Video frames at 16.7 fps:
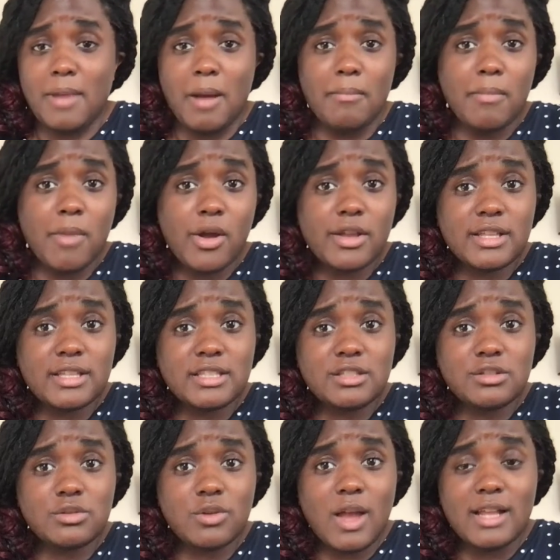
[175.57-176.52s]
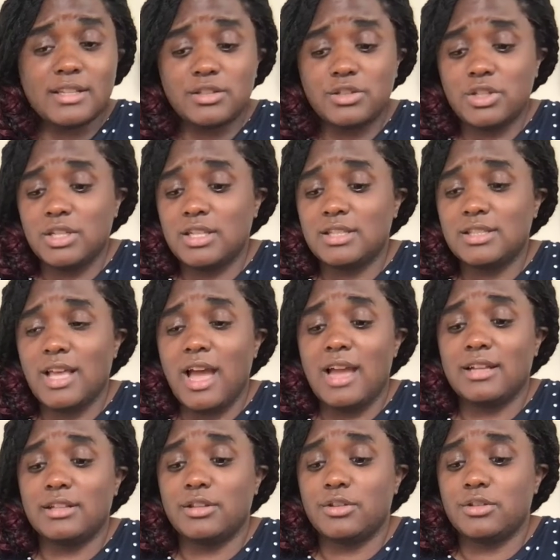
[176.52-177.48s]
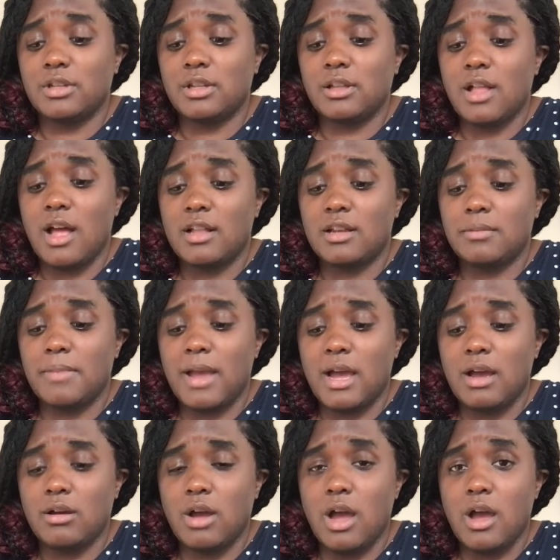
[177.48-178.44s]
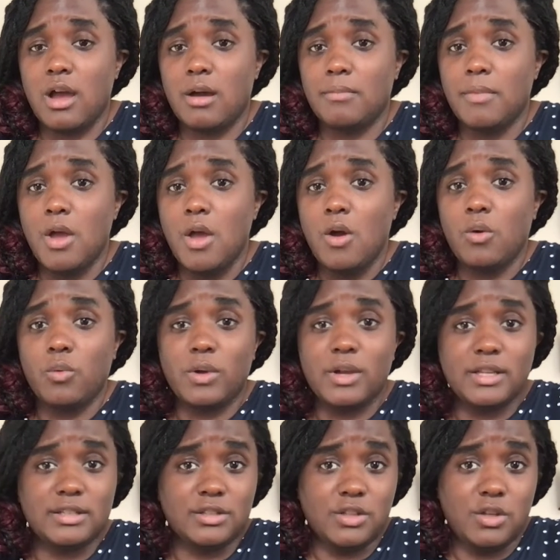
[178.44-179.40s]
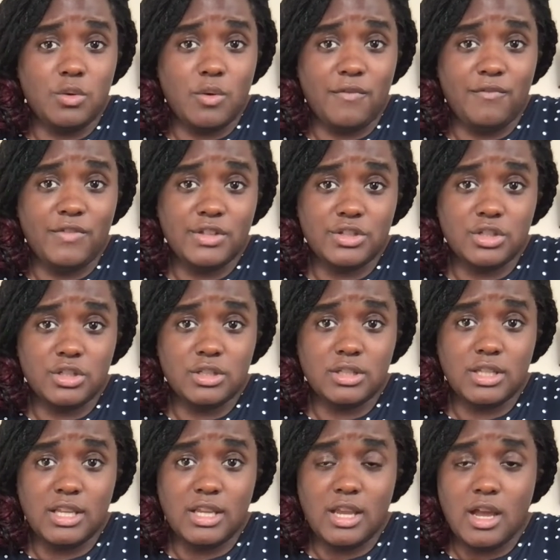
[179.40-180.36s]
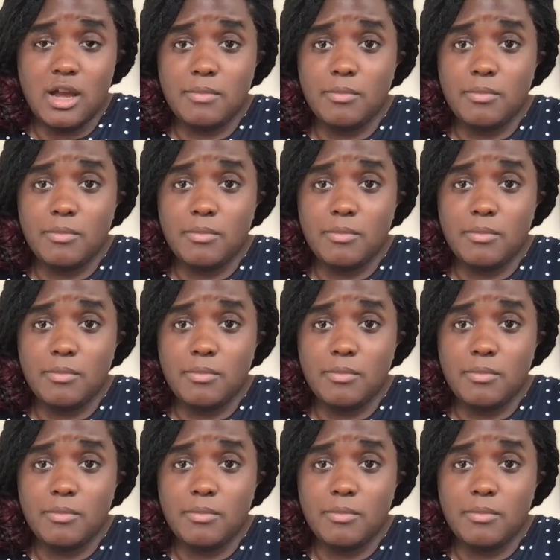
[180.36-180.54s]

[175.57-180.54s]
marketing strategies. I learned a lot about ways to efficiently